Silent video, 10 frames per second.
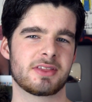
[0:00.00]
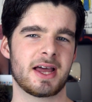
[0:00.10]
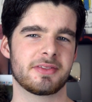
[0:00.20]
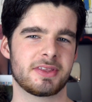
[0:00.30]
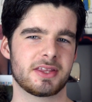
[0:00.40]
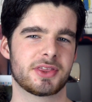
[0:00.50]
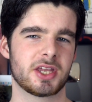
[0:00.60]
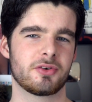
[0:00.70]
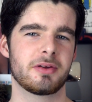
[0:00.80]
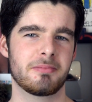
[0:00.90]
that the
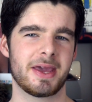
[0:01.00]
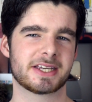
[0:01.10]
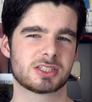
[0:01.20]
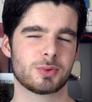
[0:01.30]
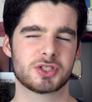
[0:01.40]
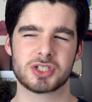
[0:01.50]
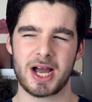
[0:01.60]
theory makes, which